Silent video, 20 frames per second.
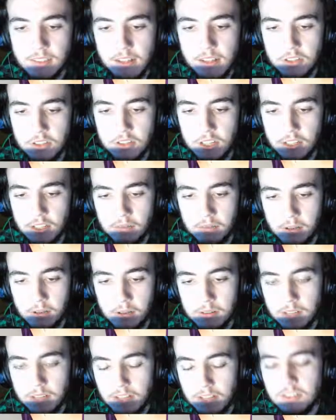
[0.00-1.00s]

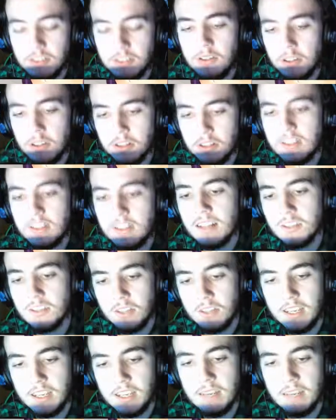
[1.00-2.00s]

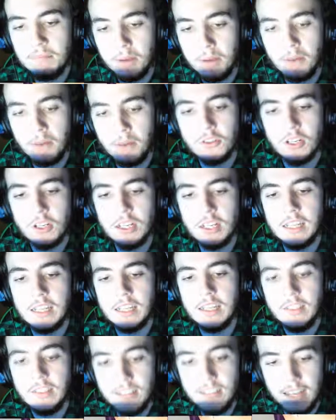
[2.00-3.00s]
Natsuki
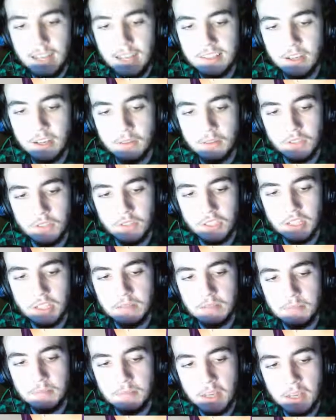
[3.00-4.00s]
begrudgingly gets out of her
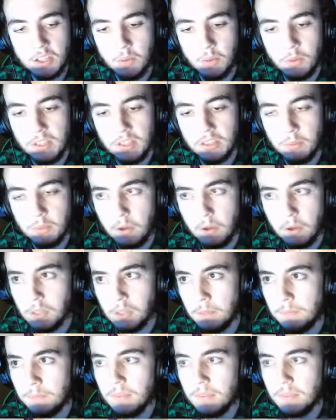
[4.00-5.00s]
seat and makes her way to the
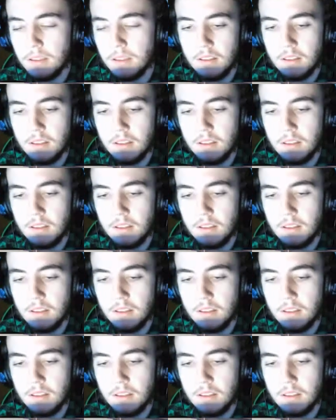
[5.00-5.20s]
podium.